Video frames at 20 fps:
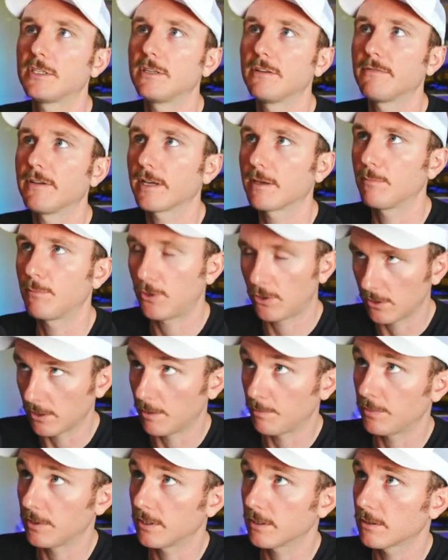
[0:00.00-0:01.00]
see if I can pull
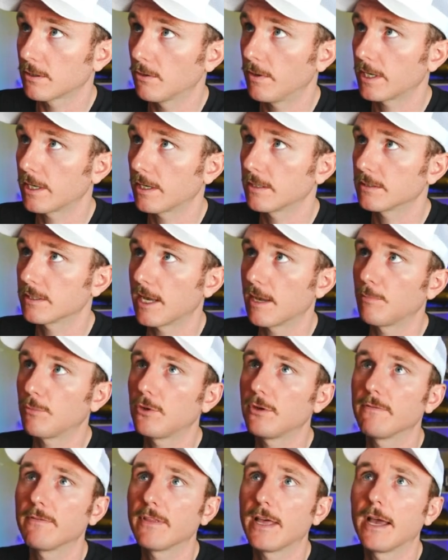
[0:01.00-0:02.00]
up a quick
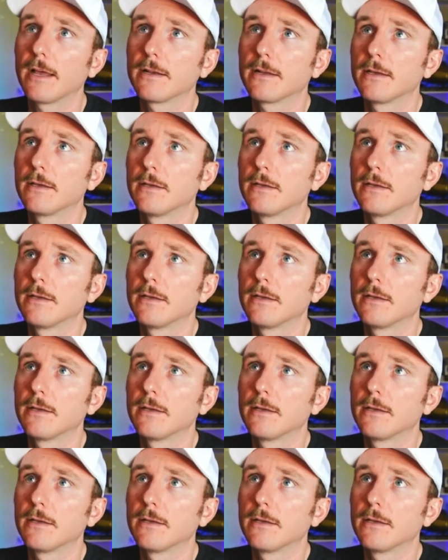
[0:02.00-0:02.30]
example of that.